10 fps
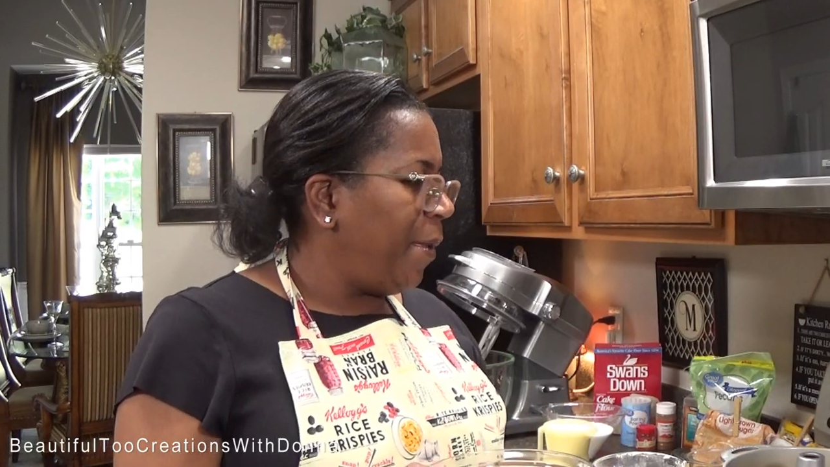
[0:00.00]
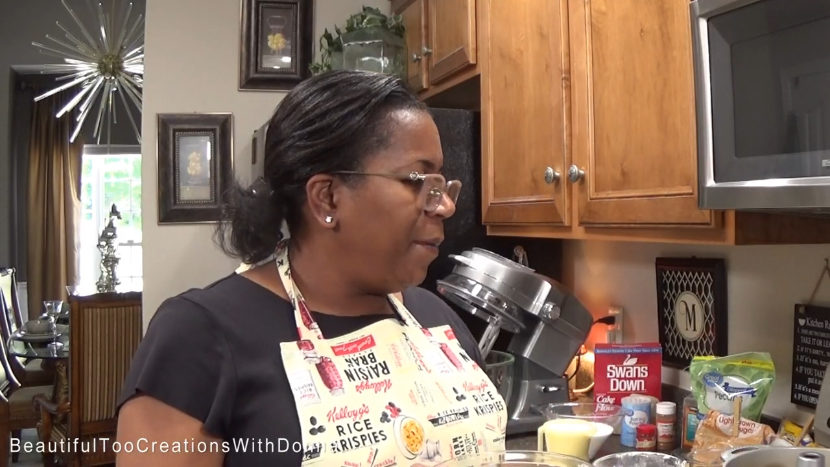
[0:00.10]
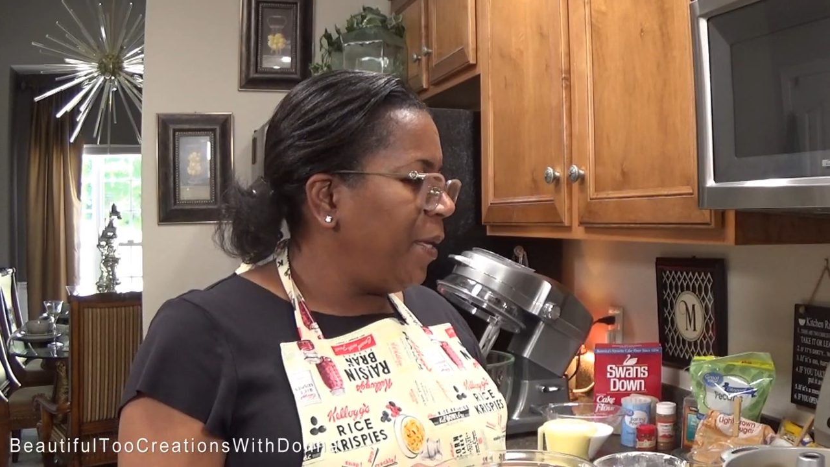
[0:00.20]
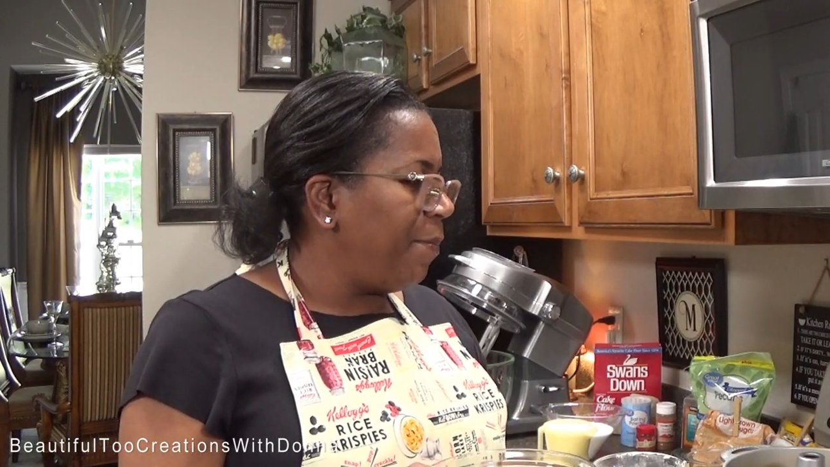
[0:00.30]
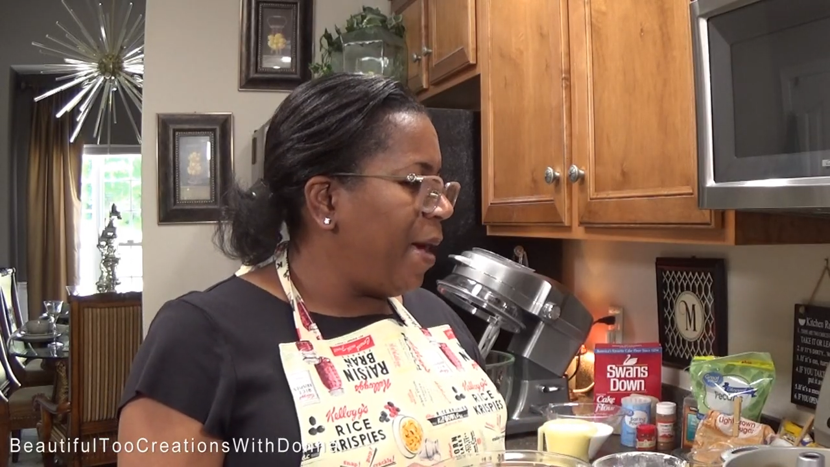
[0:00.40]

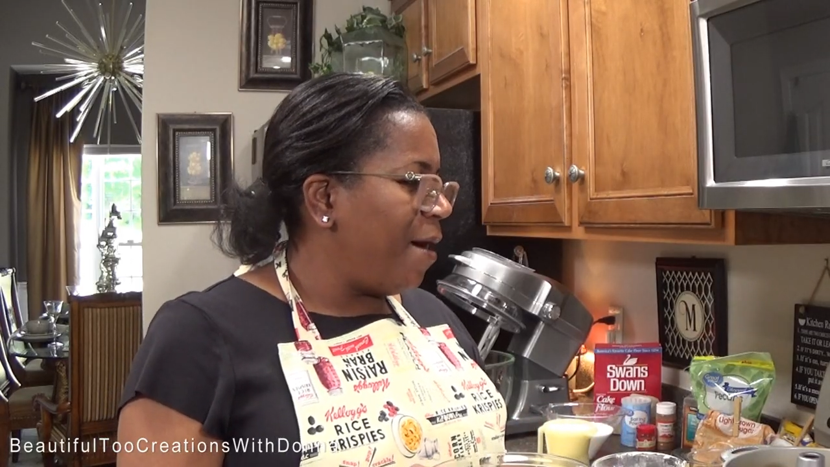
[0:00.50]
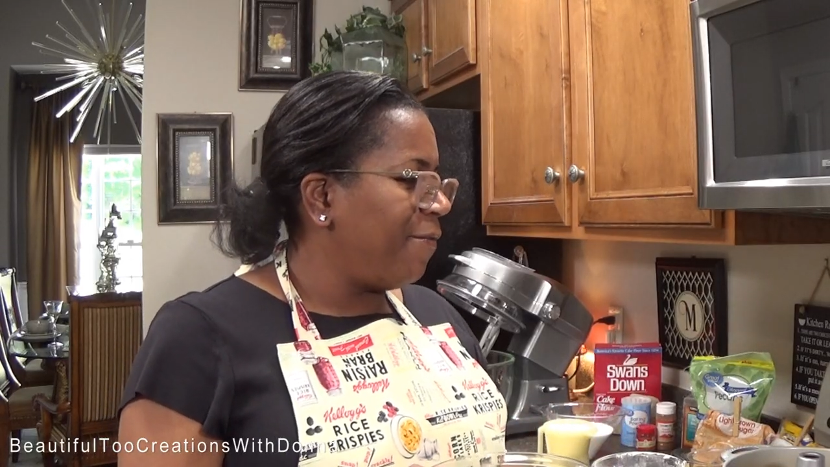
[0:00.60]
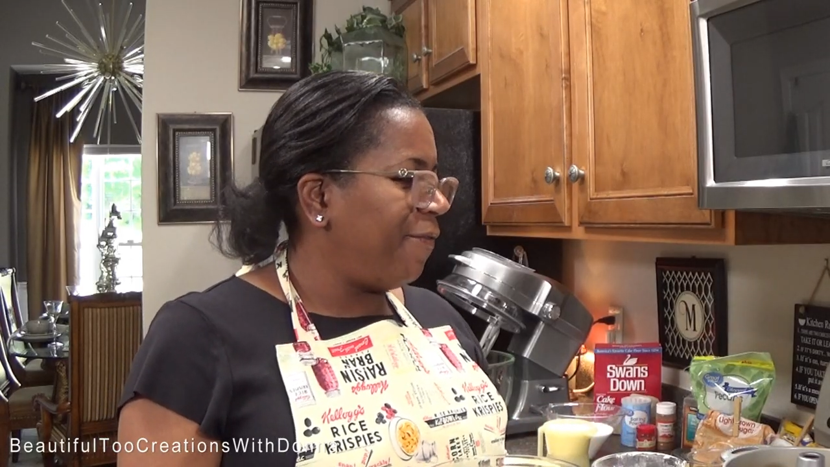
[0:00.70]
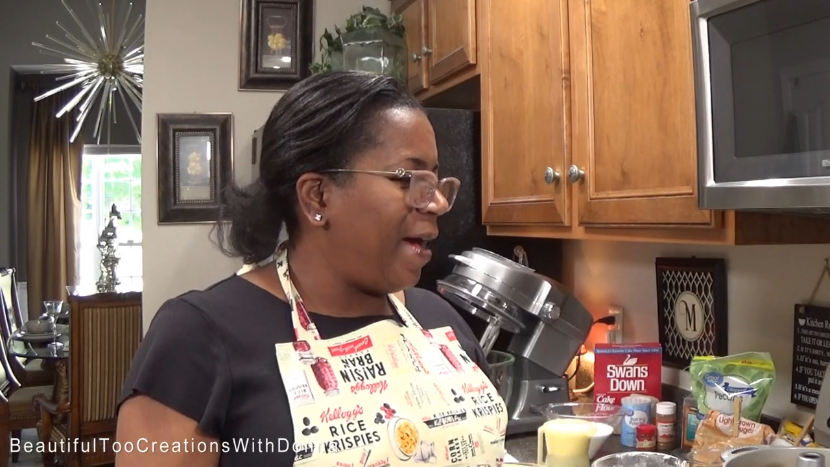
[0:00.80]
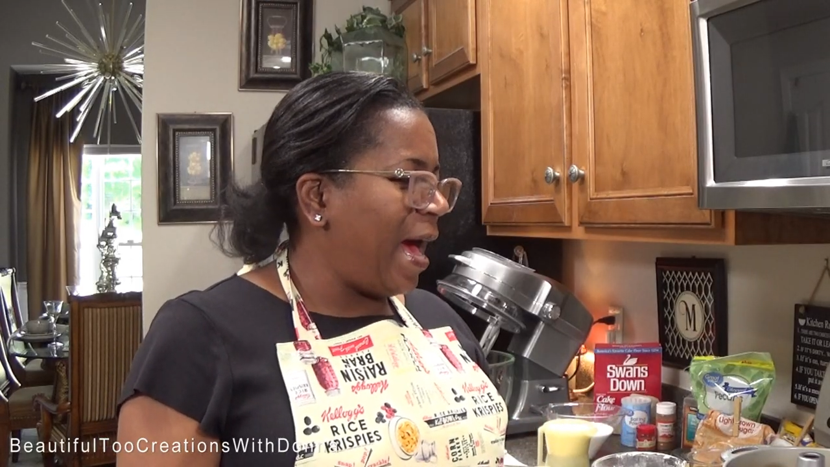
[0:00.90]
maybe
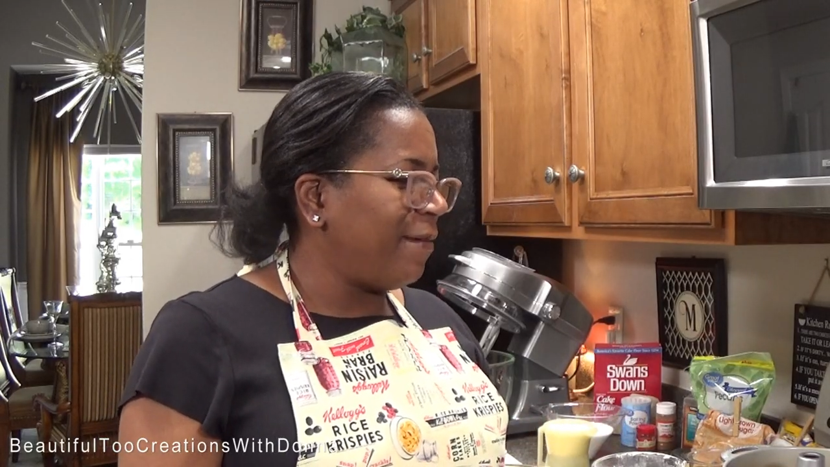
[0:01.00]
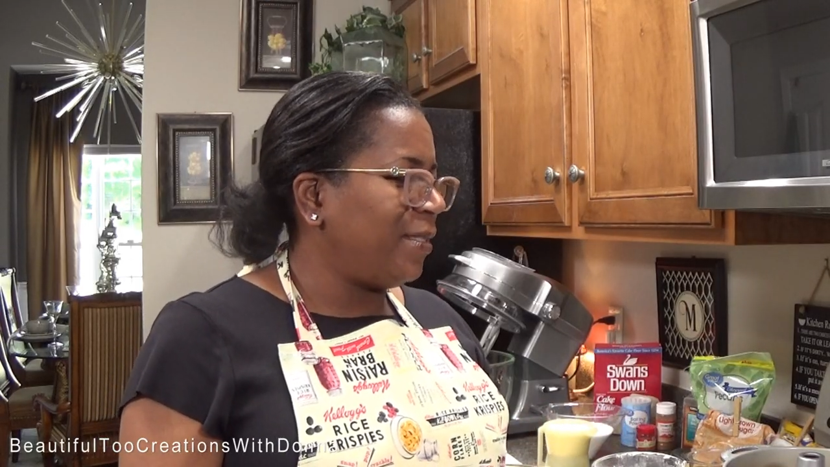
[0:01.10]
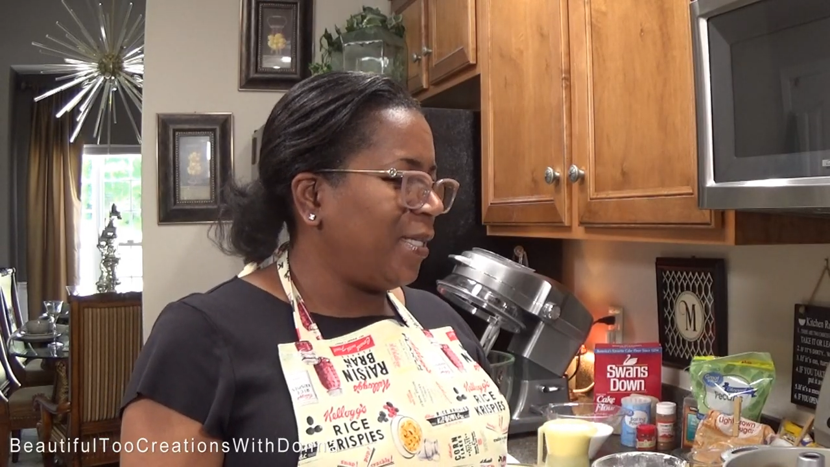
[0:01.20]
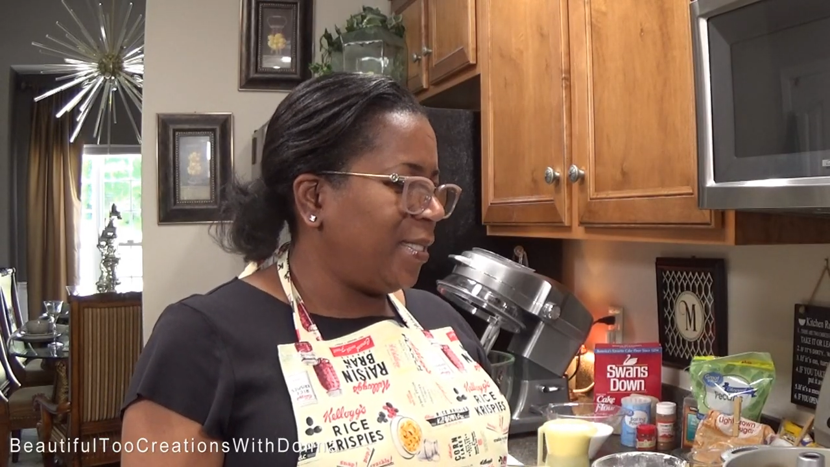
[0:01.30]
about five